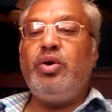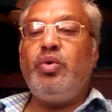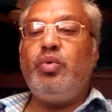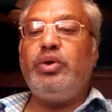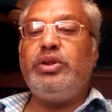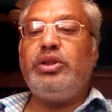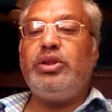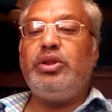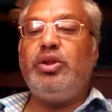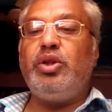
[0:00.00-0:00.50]

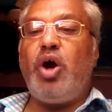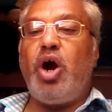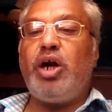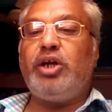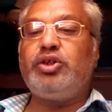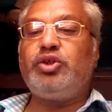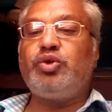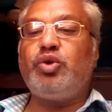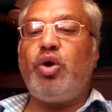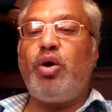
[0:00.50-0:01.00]
with
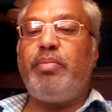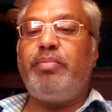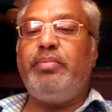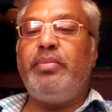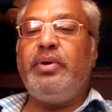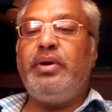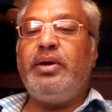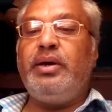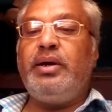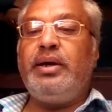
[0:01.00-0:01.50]
lots of
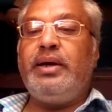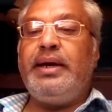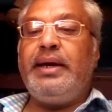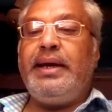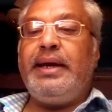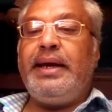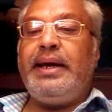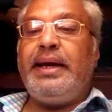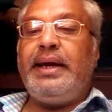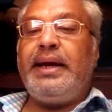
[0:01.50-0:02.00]

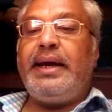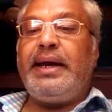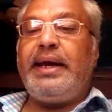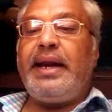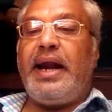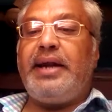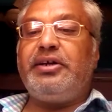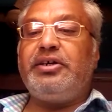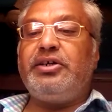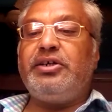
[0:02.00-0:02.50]

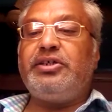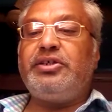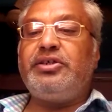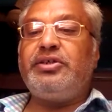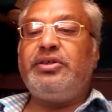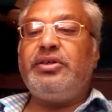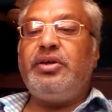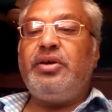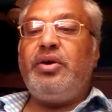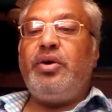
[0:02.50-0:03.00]

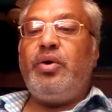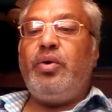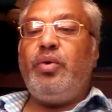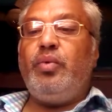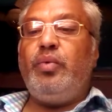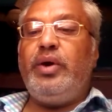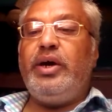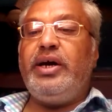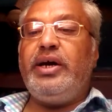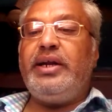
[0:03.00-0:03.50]
craters
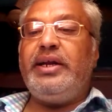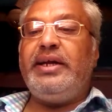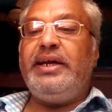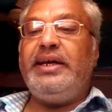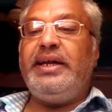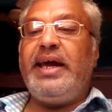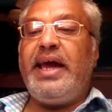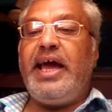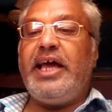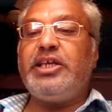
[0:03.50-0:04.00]
where
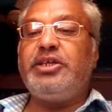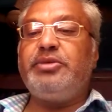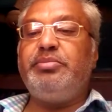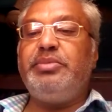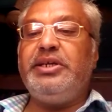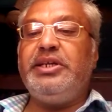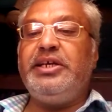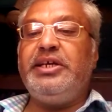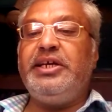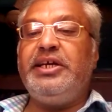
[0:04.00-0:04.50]
it has
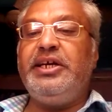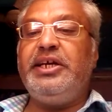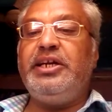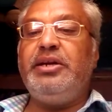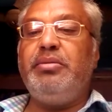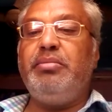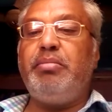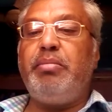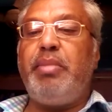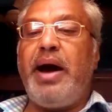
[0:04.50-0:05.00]
been hit
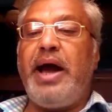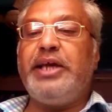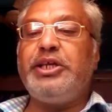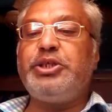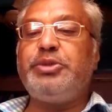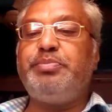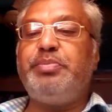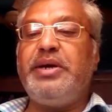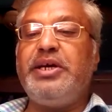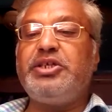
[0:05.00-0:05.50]
by
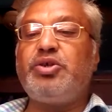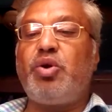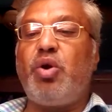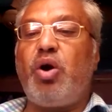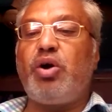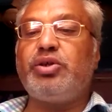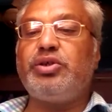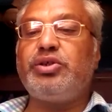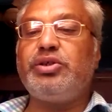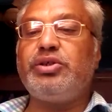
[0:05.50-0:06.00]
space
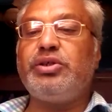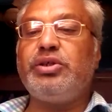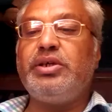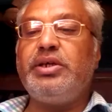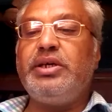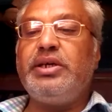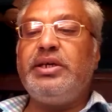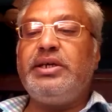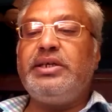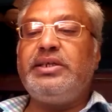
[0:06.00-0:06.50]
rocks.
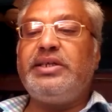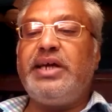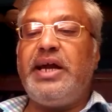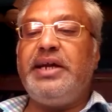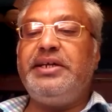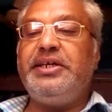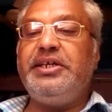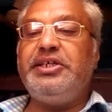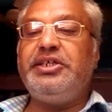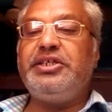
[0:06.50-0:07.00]

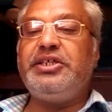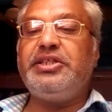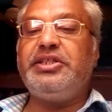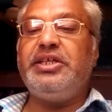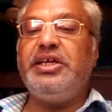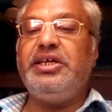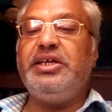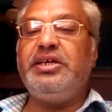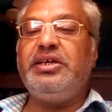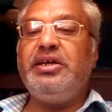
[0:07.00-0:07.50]
Scientists
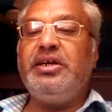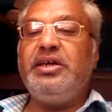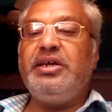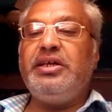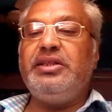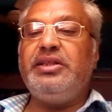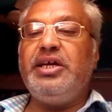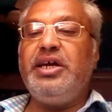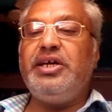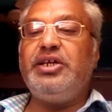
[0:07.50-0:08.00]
think
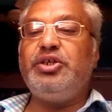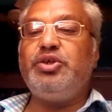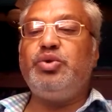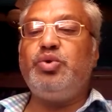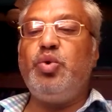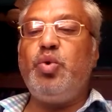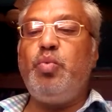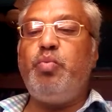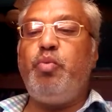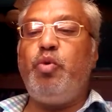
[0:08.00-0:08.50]
there is
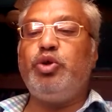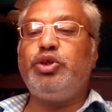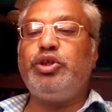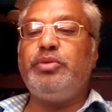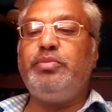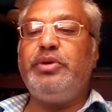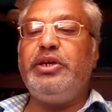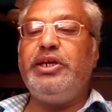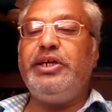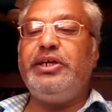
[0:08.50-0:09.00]
no
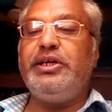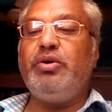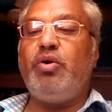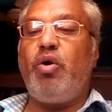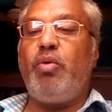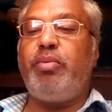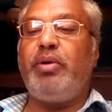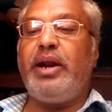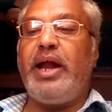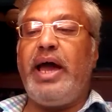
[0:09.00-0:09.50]
possibility
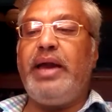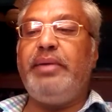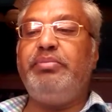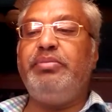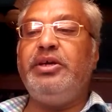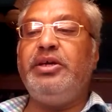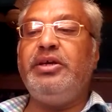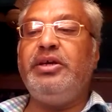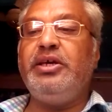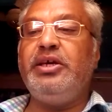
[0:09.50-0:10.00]
of life
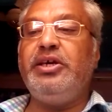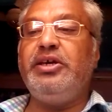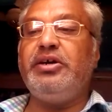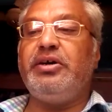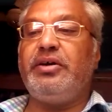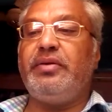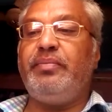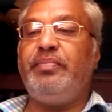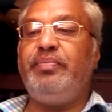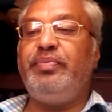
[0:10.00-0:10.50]

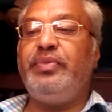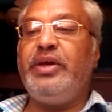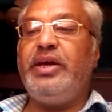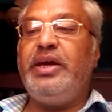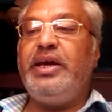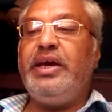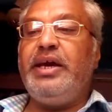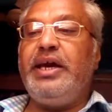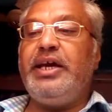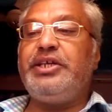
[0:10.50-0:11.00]
here.
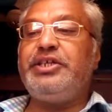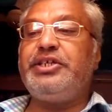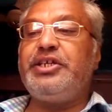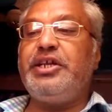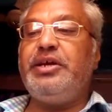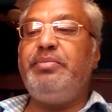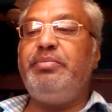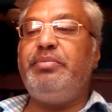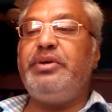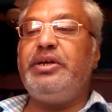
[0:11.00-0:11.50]

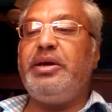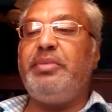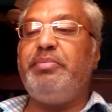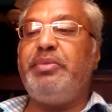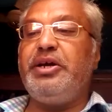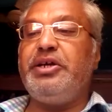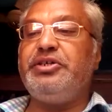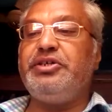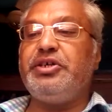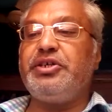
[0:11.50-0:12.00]
Extreme
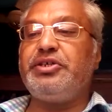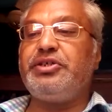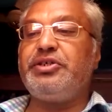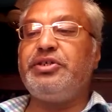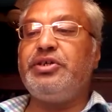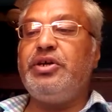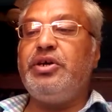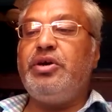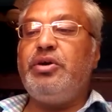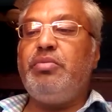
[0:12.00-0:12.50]

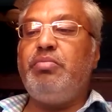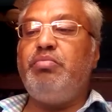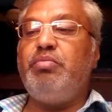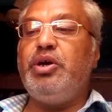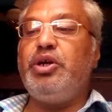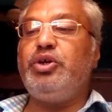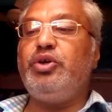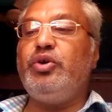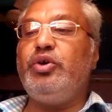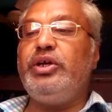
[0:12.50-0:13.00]
temperatures.
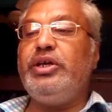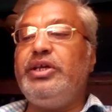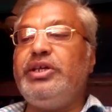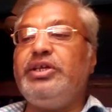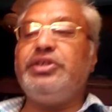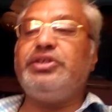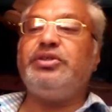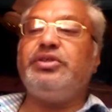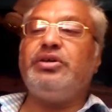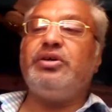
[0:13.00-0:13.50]
Mercury
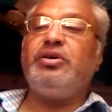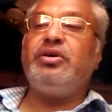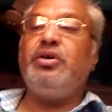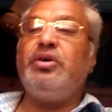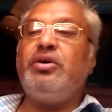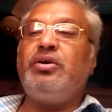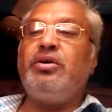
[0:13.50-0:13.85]
is the